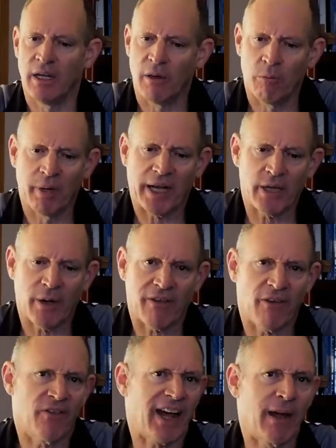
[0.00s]
But you have
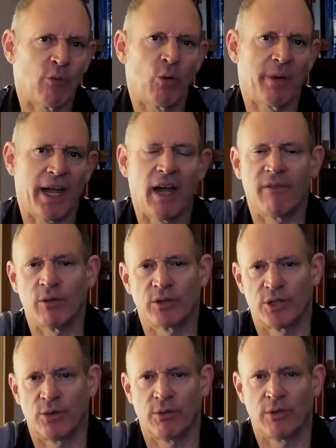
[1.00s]
a far more powerful
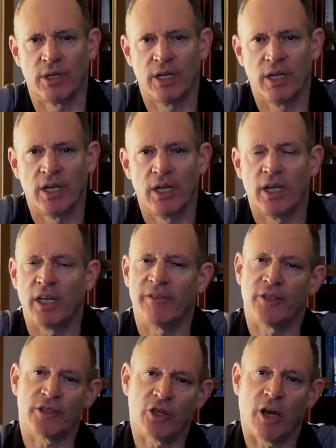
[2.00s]
tool. If
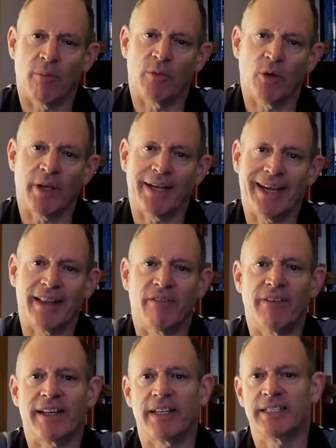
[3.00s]
you stop looking at the
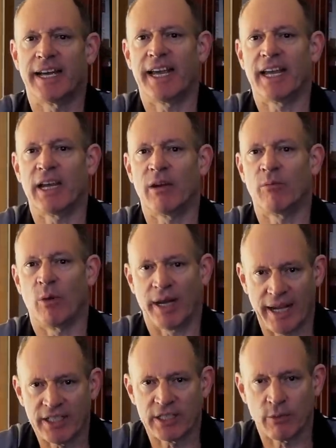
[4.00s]
fact they're taking my
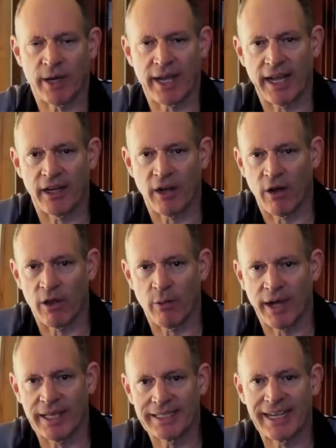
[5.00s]
guns away and go the
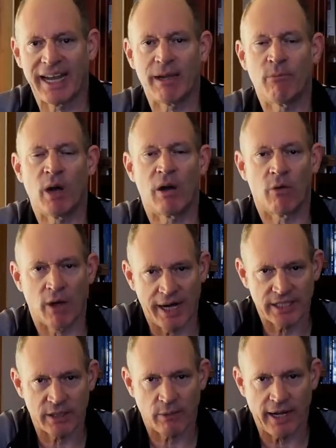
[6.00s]
way they're taking my
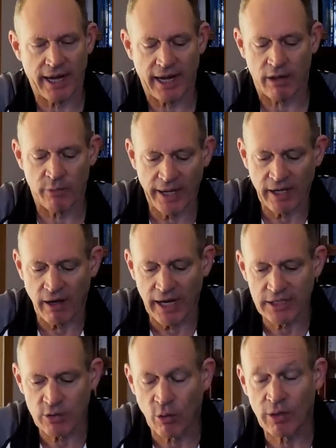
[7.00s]
rights away and
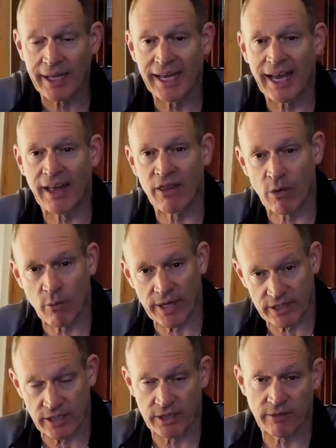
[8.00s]
realize all the other
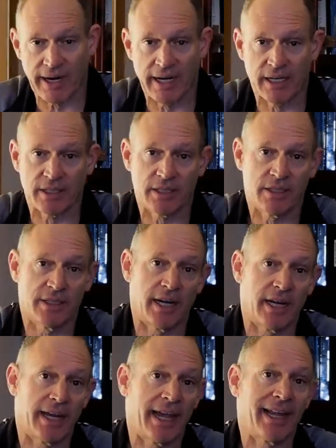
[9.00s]
West Australians that
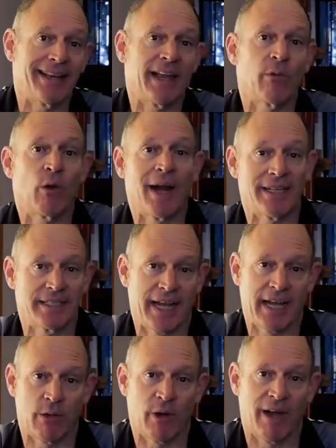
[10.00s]
are getting their rights
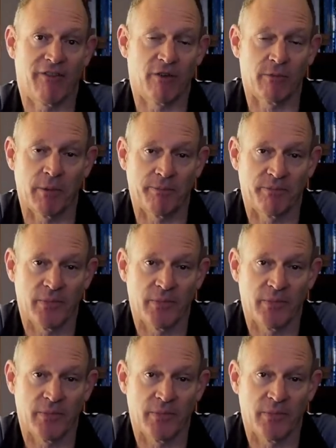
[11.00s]
taken away from them,